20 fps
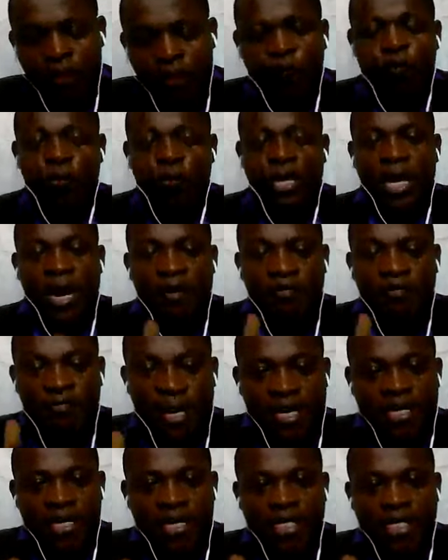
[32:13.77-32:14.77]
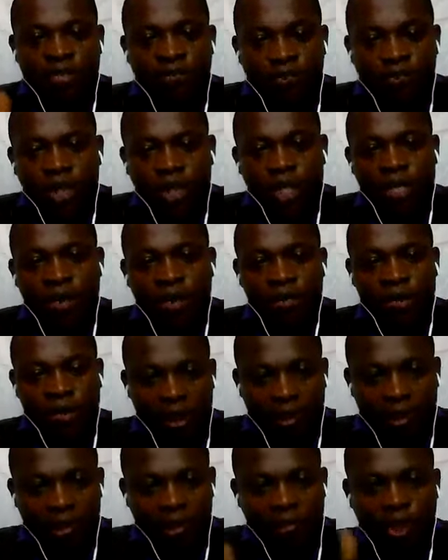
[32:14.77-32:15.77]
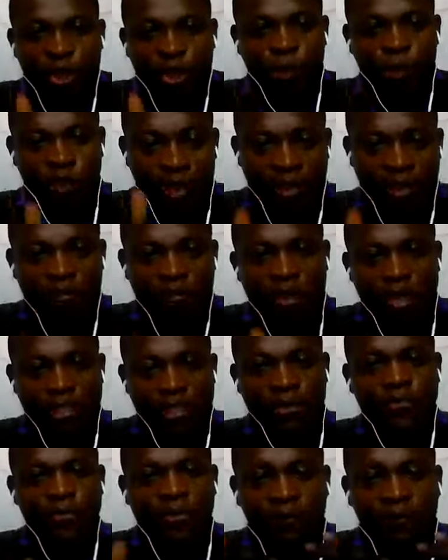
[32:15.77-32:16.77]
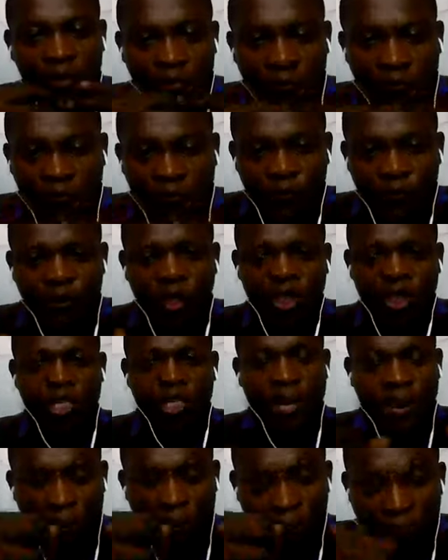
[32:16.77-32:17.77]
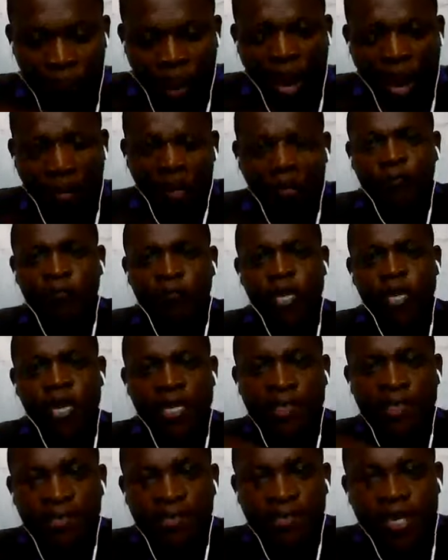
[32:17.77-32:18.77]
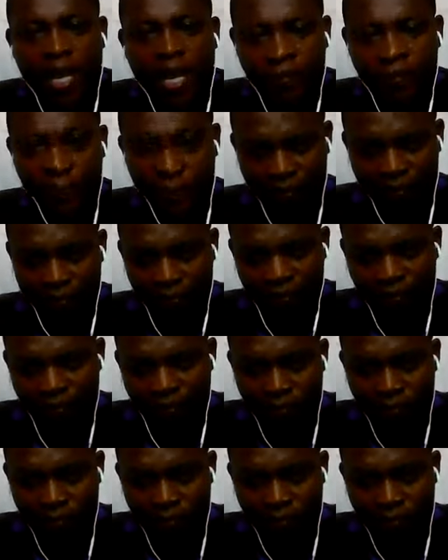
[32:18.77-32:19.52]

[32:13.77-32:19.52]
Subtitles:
If we are ready and willing to take the responsibility, we feel free, powerful, and safe.